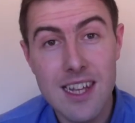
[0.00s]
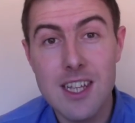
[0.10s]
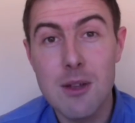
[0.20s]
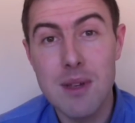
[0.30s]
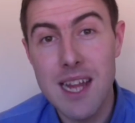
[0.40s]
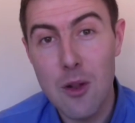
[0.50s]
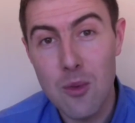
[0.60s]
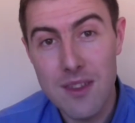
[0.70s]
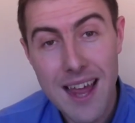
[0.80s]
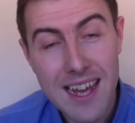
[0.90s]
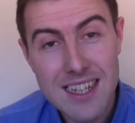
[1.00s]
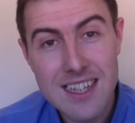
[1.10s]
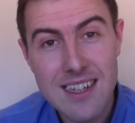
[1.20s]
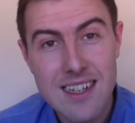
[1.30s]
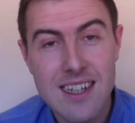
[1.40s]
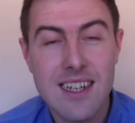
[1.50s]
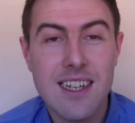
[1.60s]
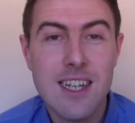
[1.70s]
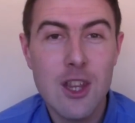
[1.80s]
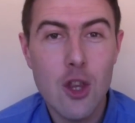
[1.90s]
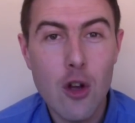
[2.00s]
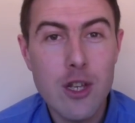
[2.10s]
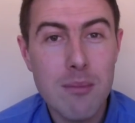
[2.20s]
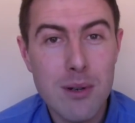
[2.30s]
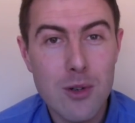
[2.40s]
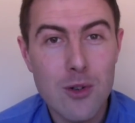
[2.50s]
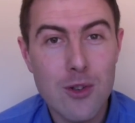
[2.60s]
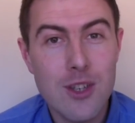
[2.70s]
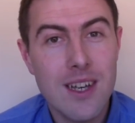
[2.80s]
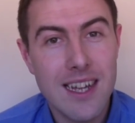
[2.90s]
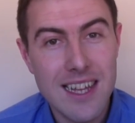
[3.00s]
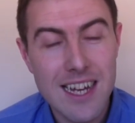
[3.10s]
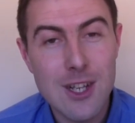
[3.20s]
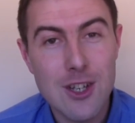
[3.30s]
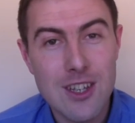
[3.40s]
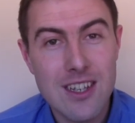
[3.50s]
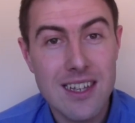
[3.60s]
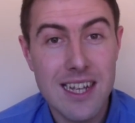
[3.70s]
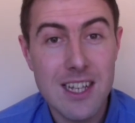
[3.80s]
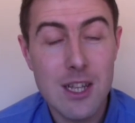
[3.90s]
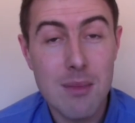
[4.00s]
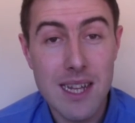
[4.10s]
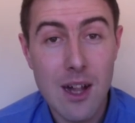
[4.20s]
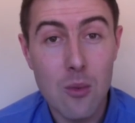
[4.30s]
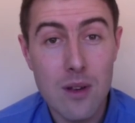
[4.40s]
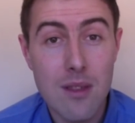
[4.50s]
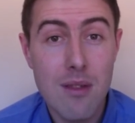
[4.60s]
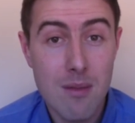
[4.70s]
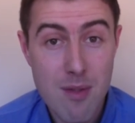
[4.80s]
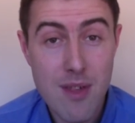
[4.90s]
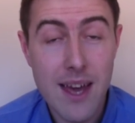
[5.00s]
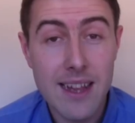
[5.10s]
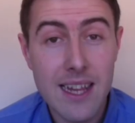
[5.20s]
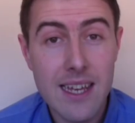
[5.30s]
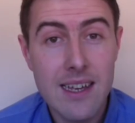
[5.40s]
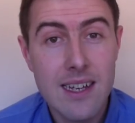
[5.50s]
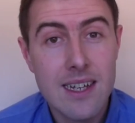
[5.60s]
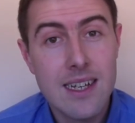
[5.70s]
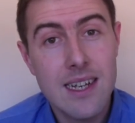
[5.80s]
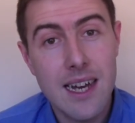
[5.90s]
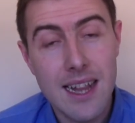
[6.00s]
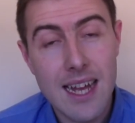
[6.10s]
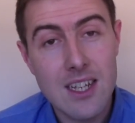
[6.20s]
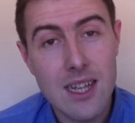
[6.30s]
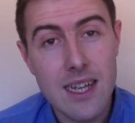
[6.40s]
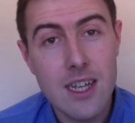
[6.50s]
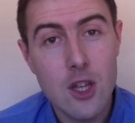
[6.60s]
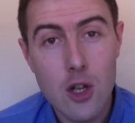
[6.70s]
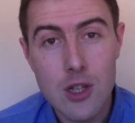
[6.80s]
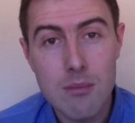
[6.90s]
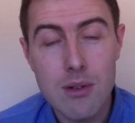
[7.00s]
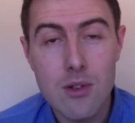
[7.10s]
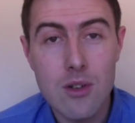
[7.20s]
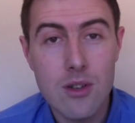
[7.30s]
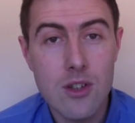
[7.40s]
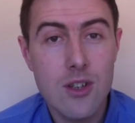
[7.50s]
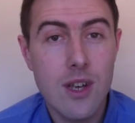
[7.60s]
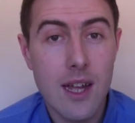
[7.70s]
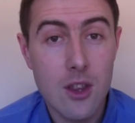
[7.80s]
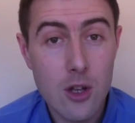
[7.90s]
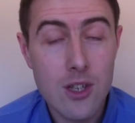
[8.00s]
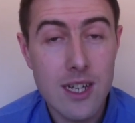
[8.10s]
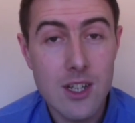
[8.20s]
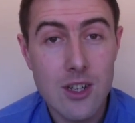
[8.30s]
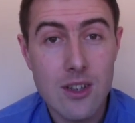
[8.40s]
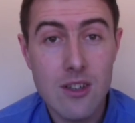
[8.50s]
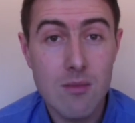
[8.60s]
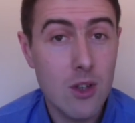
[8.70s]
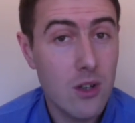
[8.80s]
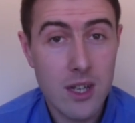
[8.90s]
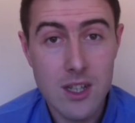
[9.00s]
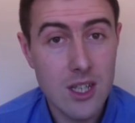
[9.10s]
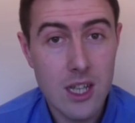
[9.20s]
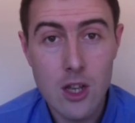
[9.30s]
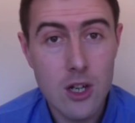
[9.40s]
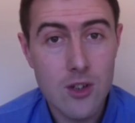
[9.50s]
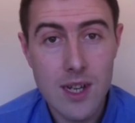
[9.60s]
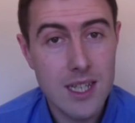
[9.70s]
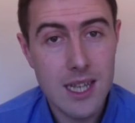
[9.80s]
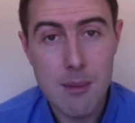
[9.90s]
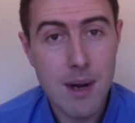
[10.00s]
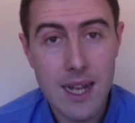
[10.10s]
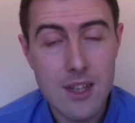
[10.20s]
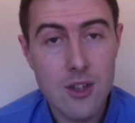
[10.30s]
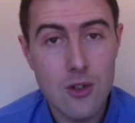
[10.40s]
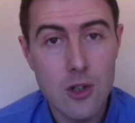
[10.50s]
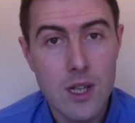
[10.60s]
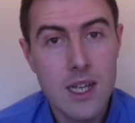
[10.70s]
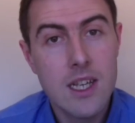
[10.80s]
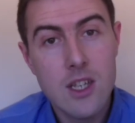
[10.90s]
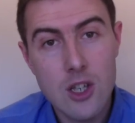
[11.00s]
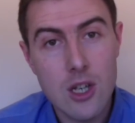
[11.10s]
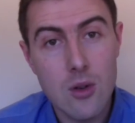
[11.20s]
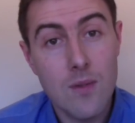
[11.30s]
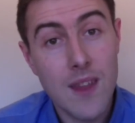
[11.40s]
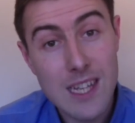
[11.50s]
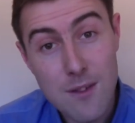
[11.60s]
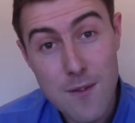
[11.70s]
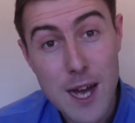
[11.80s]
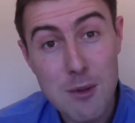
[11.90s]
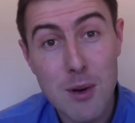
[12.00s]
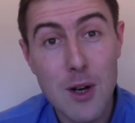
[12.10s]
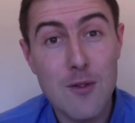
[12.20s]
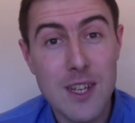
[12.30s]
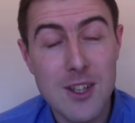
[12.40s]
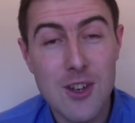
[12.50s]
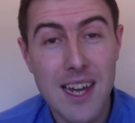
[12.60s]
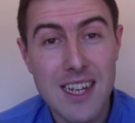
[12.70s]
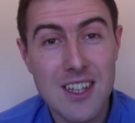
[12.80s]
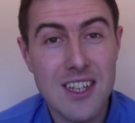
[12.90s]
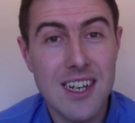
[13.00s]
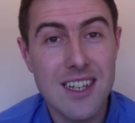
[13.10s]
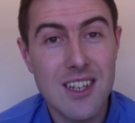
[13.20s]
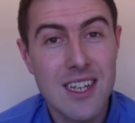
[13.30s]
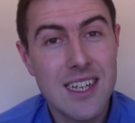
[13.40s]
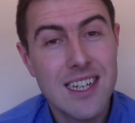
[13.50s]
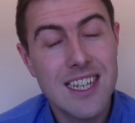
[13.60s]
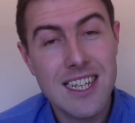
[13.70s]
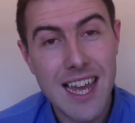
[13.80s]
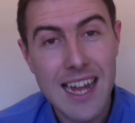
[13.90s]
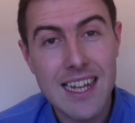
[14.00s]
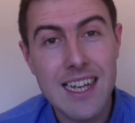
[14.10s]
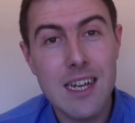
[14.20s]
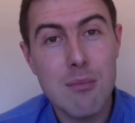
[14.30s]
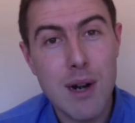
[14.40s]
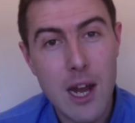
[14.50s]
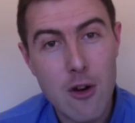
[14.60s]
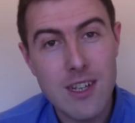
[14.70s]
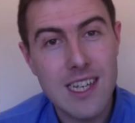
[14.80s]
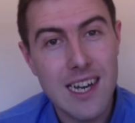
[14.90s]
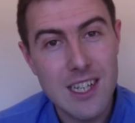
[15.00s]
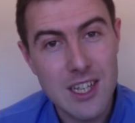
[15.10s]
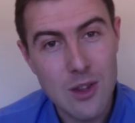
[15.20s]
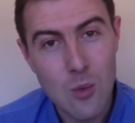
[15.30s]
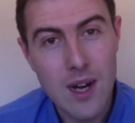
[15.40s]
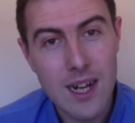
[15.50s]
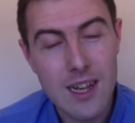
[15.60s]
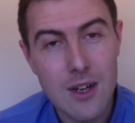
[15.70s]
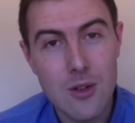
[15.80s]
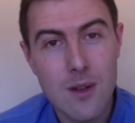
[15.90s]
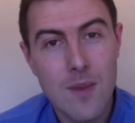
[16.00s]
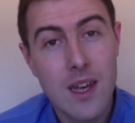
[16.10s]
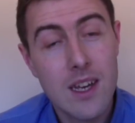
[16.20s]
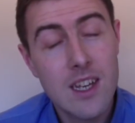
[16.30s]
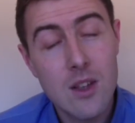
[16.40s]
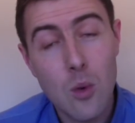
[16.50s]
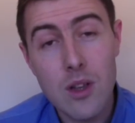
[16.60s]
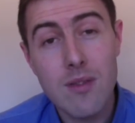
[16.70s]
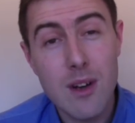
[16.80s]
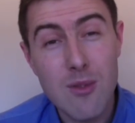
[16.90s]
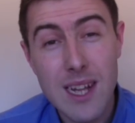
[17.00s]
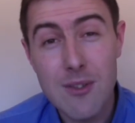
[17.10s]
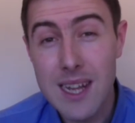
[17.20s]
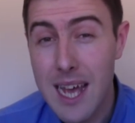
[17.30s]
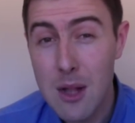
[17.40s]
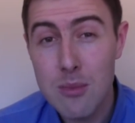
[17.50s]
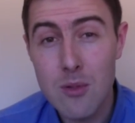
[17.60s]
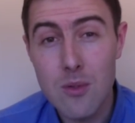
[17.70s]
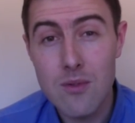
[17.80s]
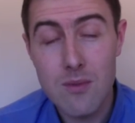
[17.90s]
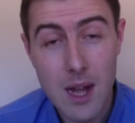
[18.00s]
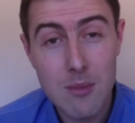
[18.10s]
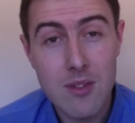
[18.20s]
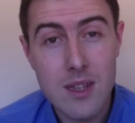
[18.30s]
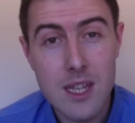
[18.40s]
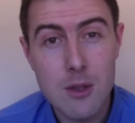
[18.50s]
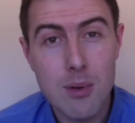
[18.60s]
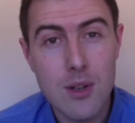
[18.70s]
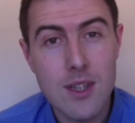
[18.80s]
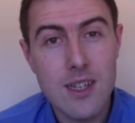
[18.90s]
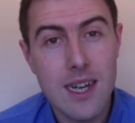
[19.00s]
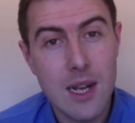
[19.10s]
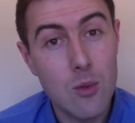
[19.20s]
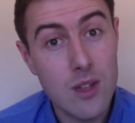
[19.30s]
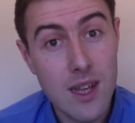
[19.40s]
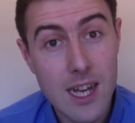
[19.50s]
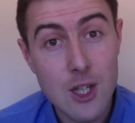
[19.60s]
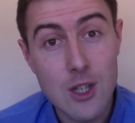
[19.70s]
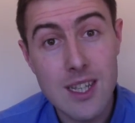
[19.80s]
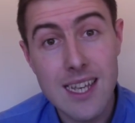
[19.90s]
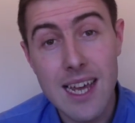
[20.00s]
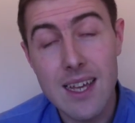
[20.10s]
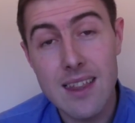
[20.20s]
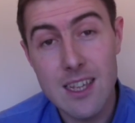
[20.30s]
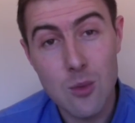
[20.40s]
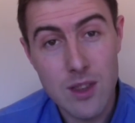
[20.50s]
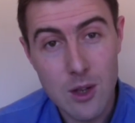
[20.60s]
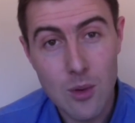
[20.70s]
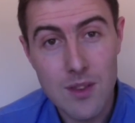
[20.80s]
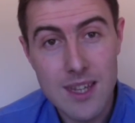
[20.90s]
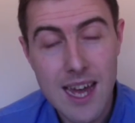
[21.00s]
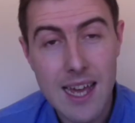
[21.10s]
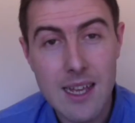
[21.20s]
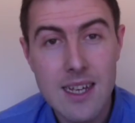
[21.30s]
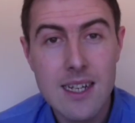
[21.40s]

needs to be dealt with next. Not important and urgent needs to be dealt with thirdly. And lastly, not important and not urgent, you could consider not addressing that pile at all. So that's the first part of the in-tray exercise, scanning and prioritizing the workload. What you'll find really, really helpful at this point, and I would urge you to take this with you on the day,